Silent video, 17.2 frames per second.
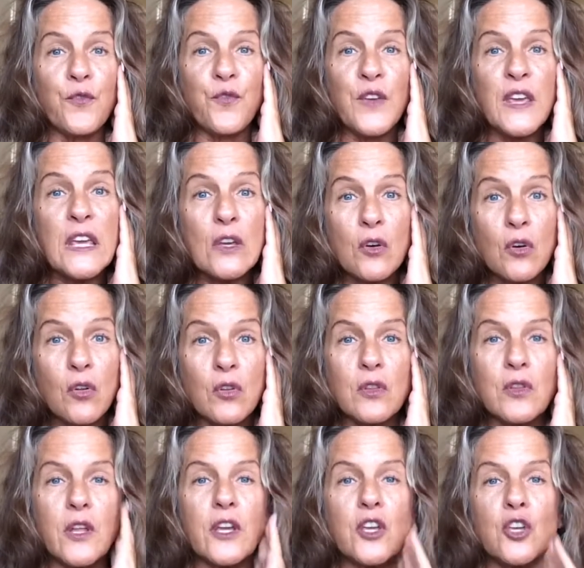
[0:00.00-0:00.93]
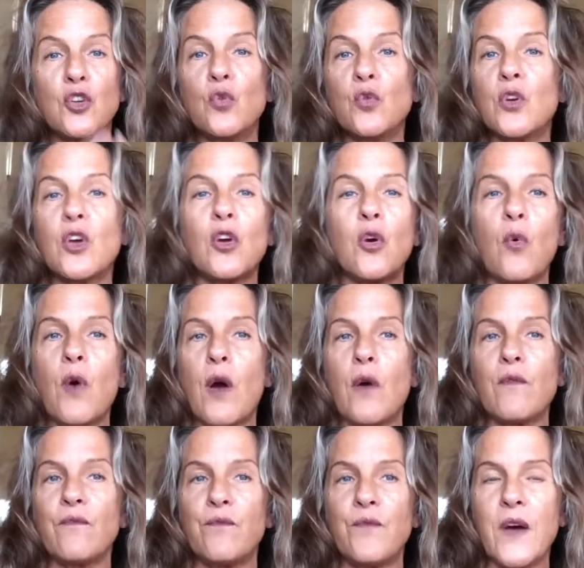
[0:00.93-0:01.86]
feel like you can go
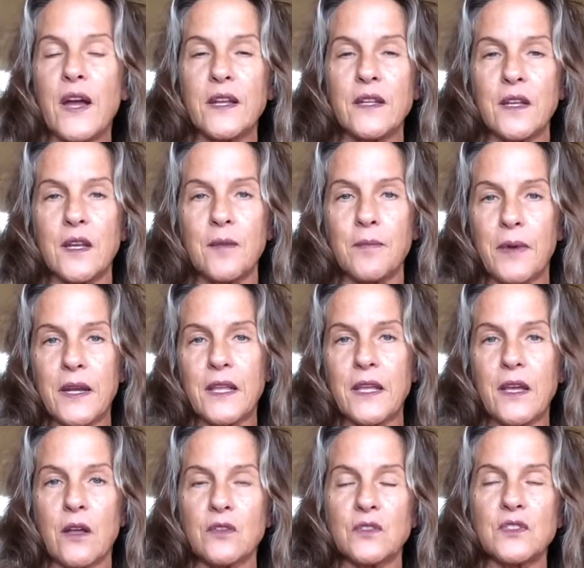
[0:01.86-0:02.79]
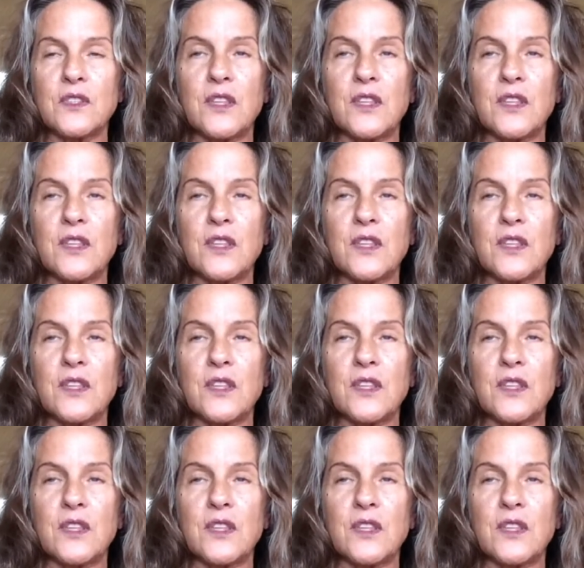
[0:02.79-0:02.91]
out and find anybody else.